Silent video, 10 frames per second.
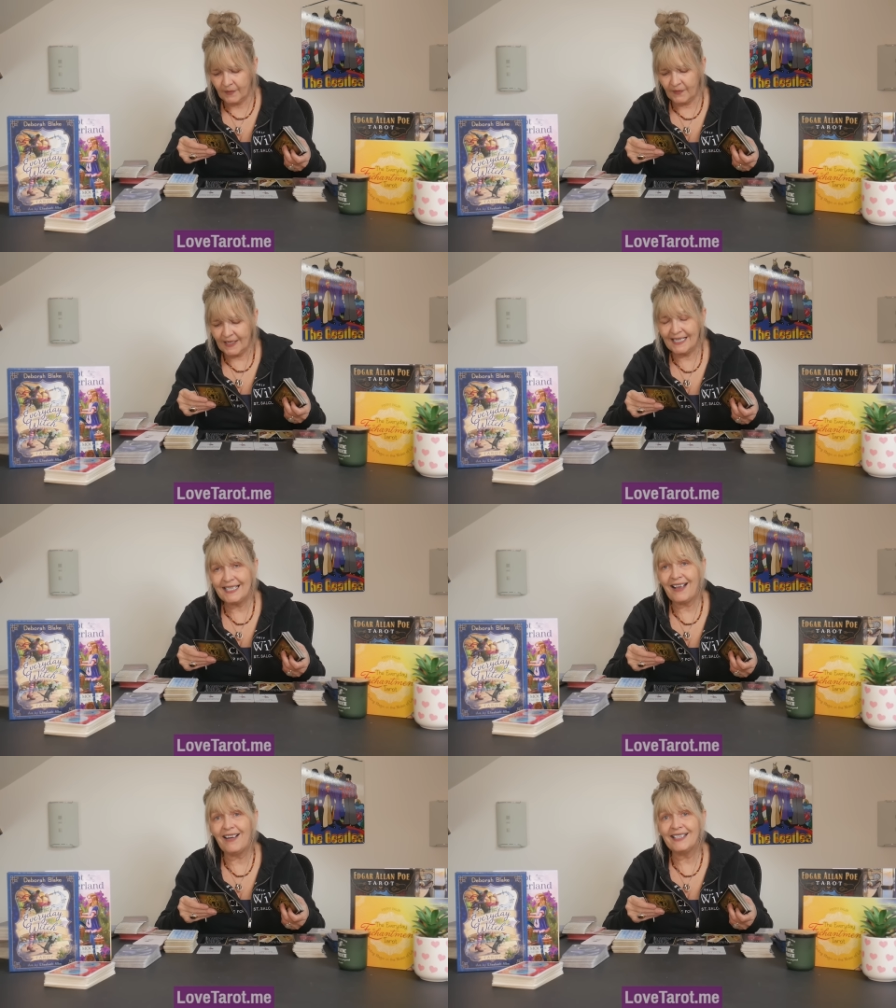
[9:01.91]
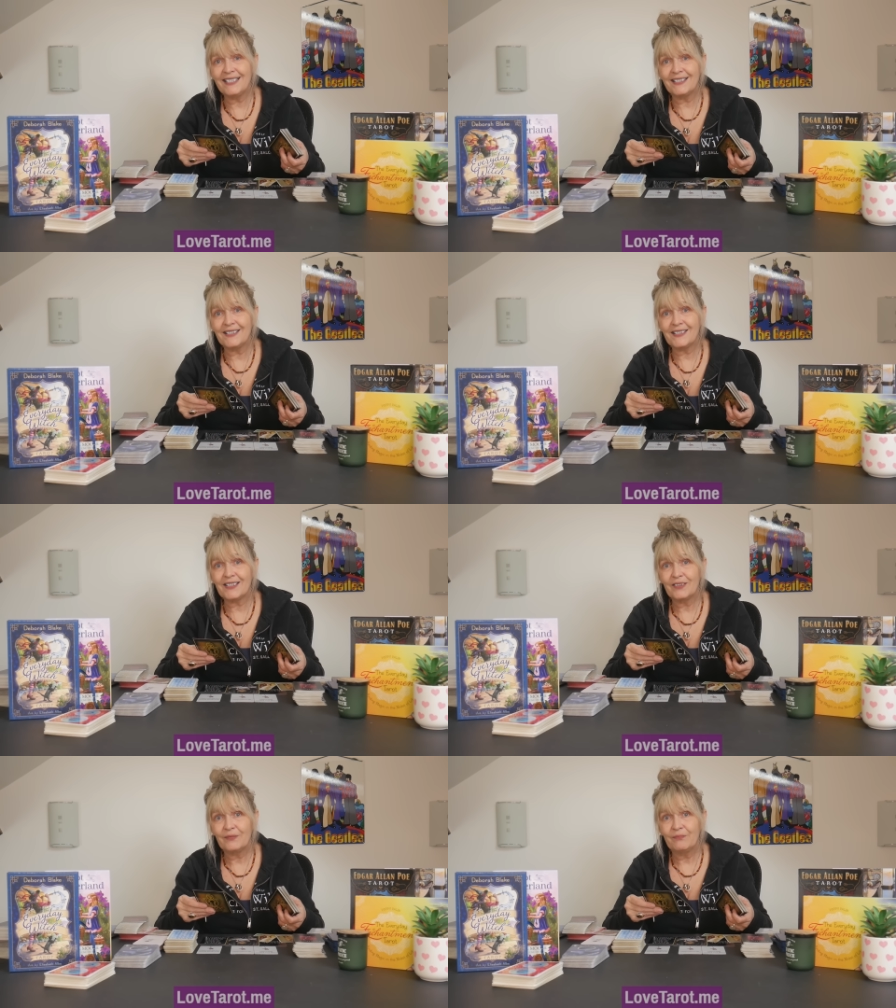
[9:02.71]
They need guidance.
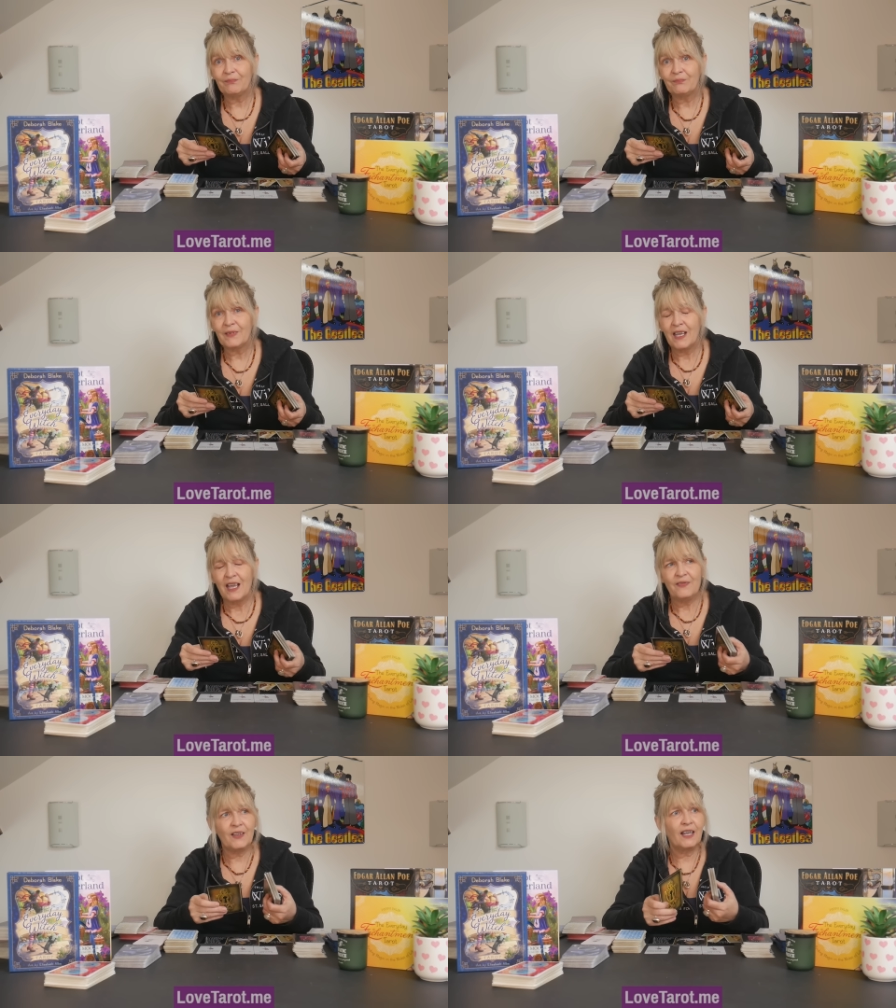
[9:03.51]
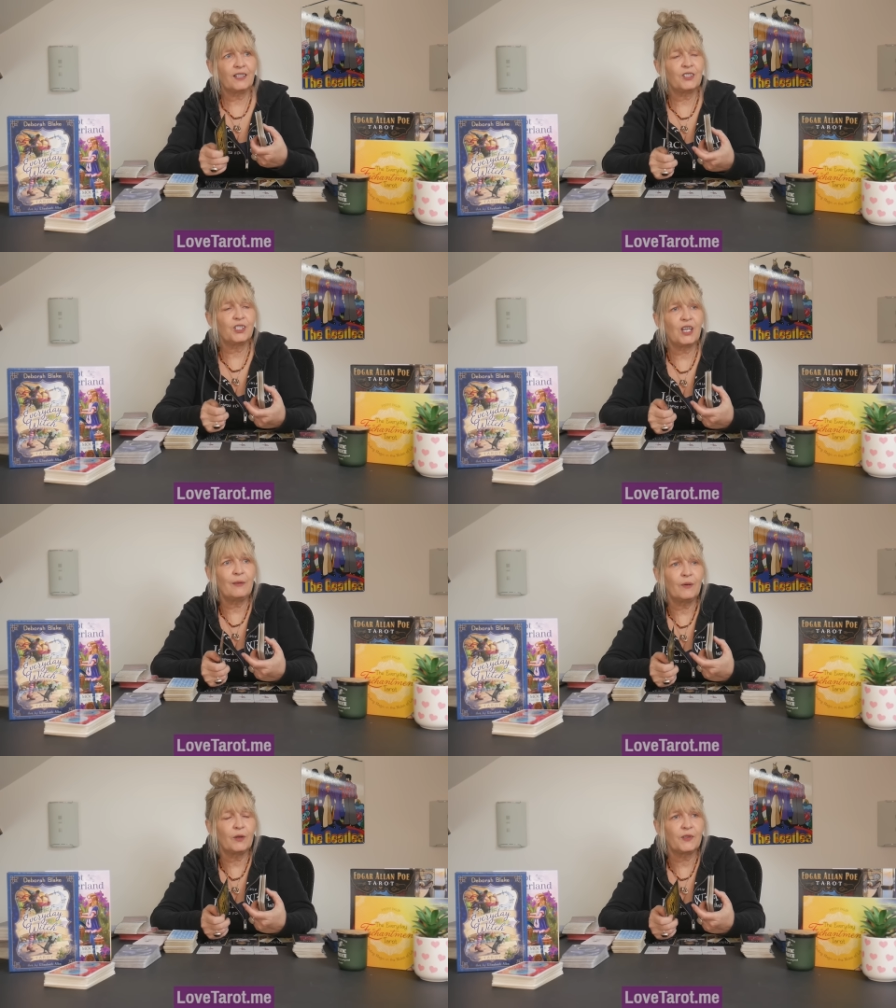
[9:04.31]
They're like a ship
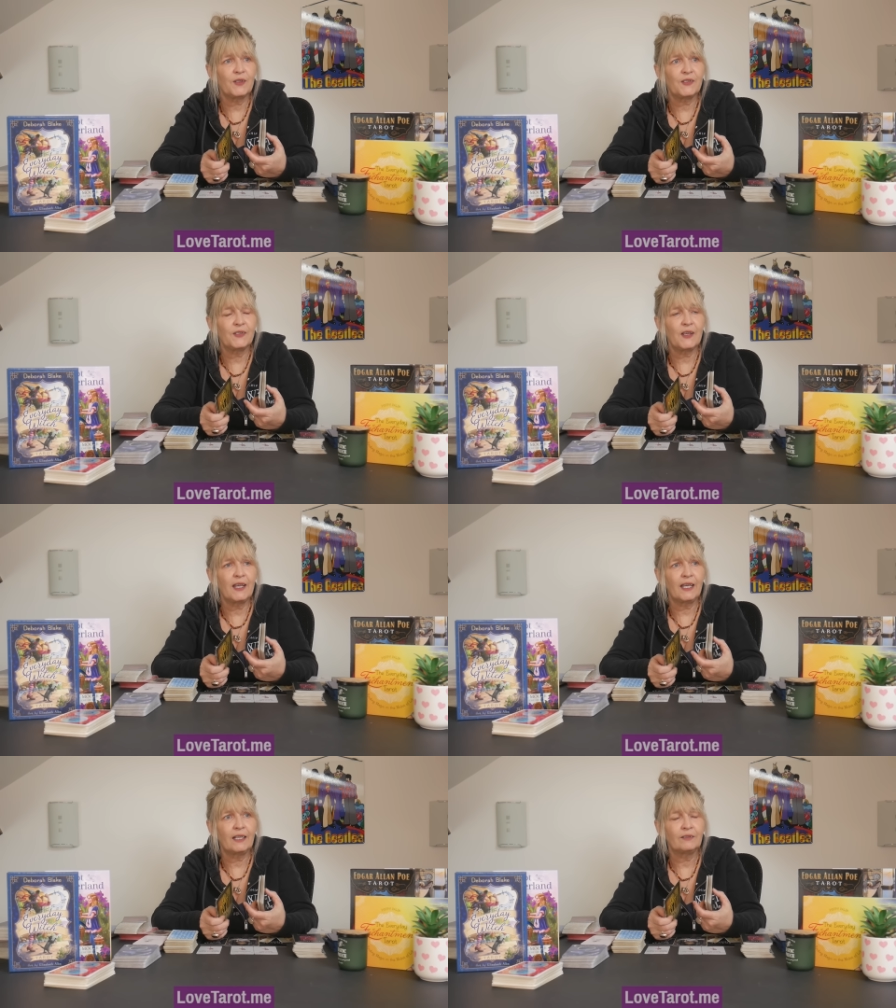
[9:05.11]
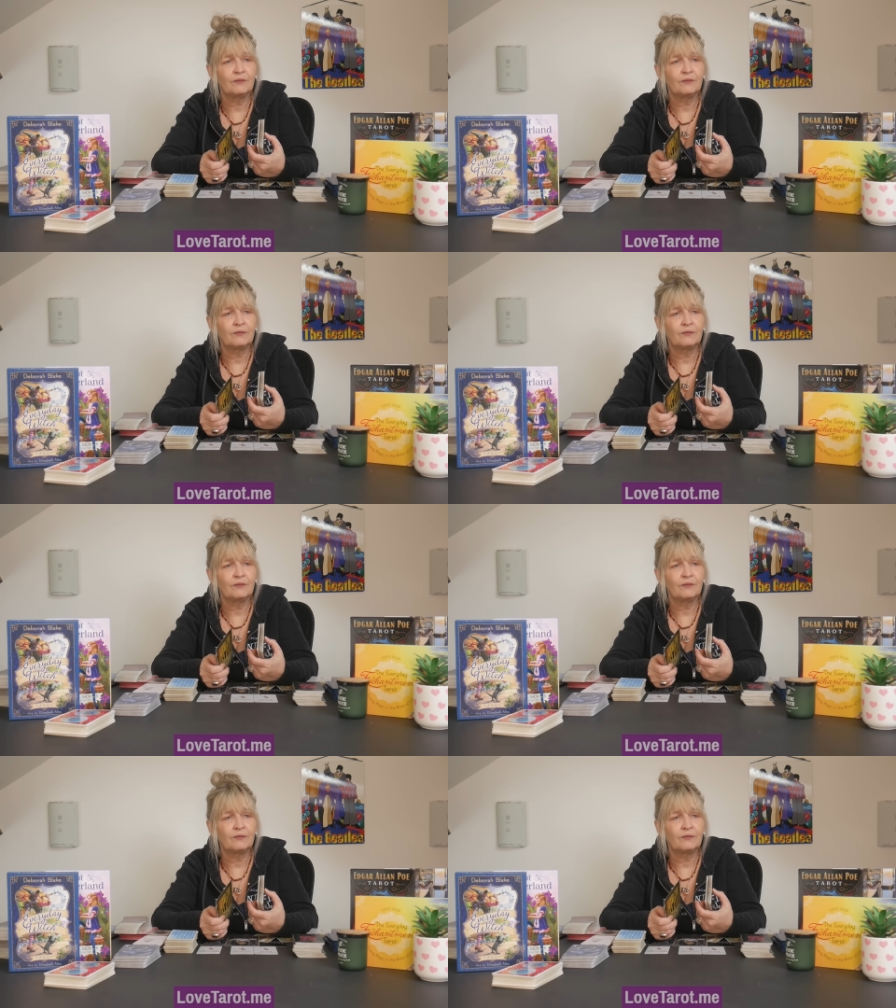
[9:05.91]
lost at sea.